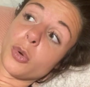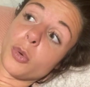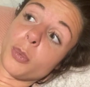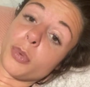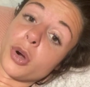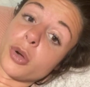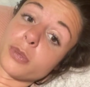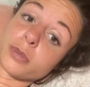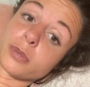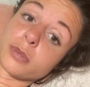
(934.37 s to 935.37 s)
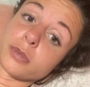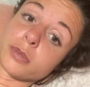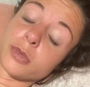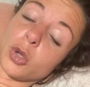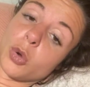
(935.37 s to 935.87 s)
Bro,
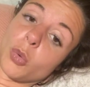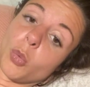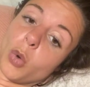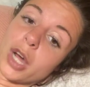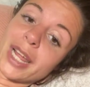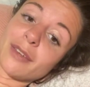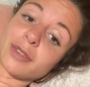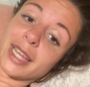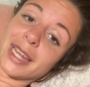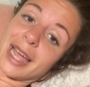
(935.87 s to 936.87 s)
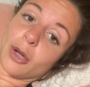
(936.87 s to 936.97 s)
what I've laid